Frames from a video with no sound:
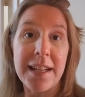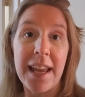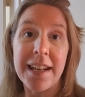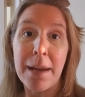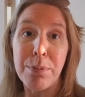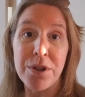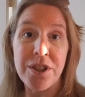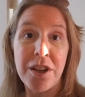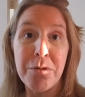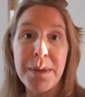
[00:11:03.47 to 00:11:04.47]
And I
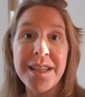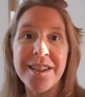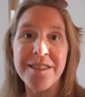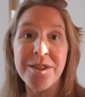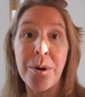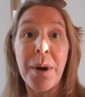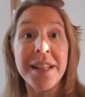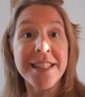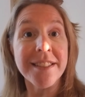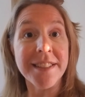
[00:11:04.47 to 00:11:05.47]
appreciate you being here. So
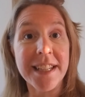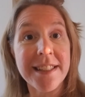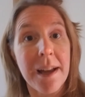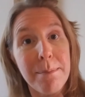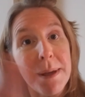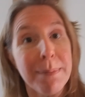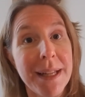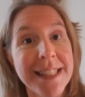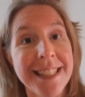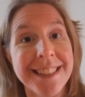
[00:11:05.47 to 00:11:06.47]
until next time, be a
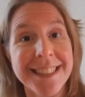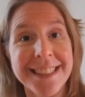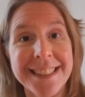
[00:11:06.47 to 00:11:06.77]
blessing.